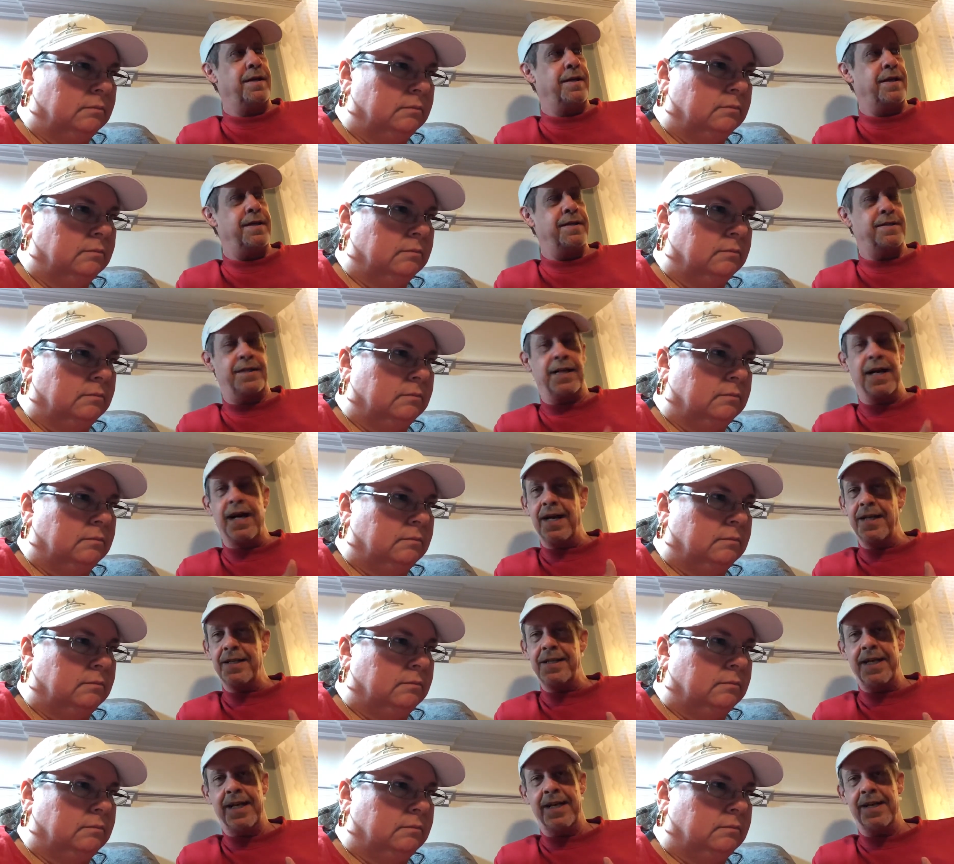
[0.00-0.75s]
Speaker 1: Is
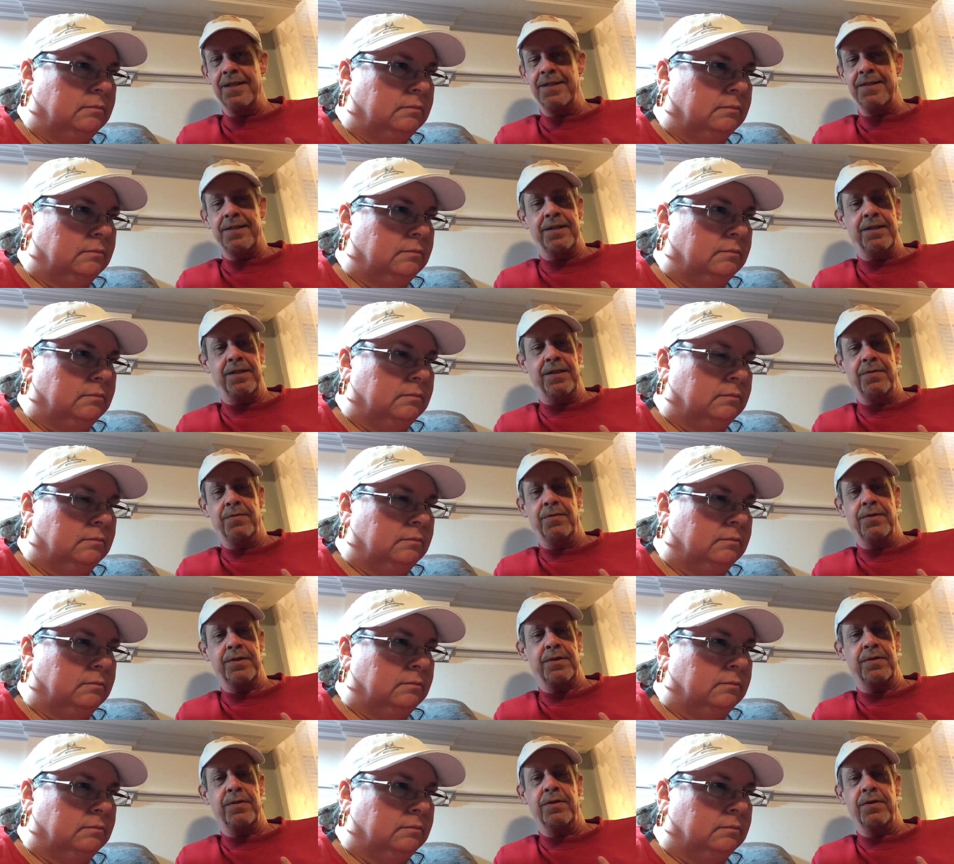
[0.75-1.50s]
God's hand still in
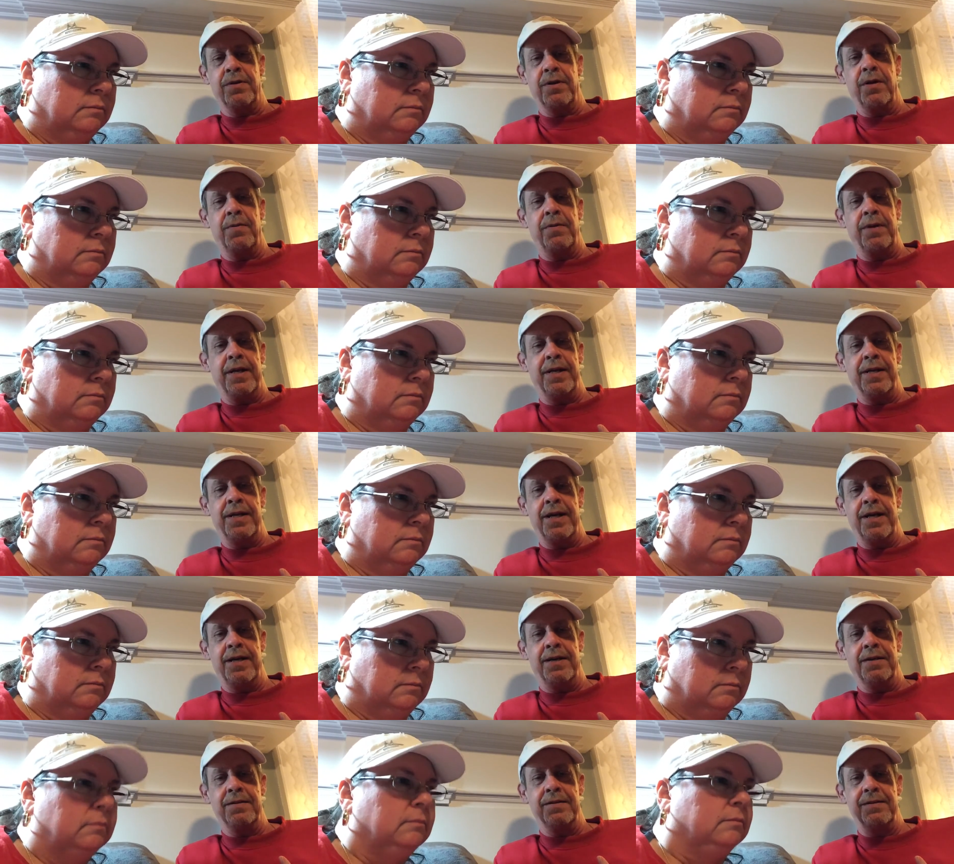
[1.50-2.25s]
what's going on right
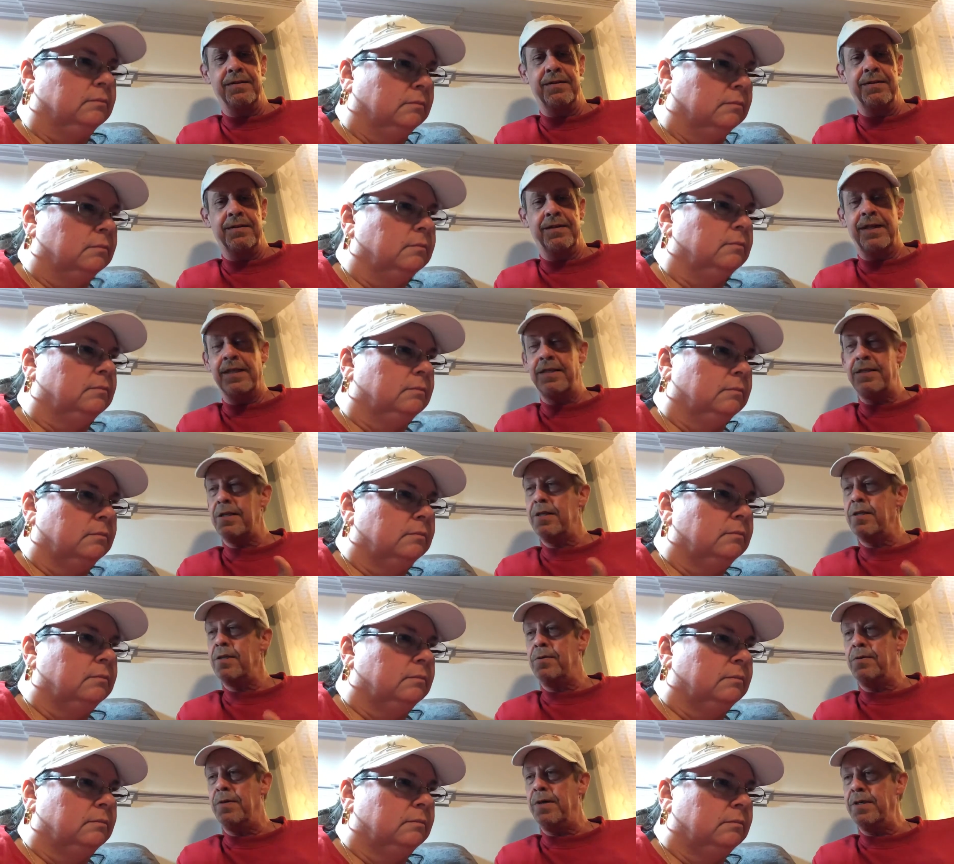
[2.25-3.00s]
now? That's a
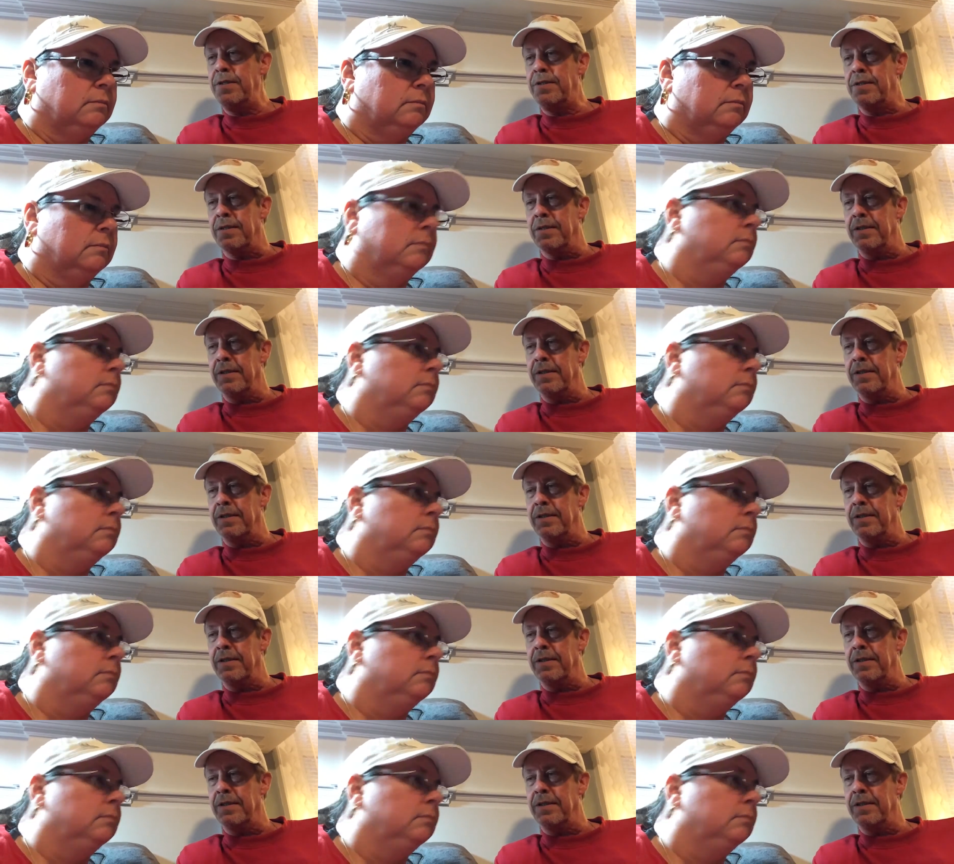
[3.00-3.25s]
good question.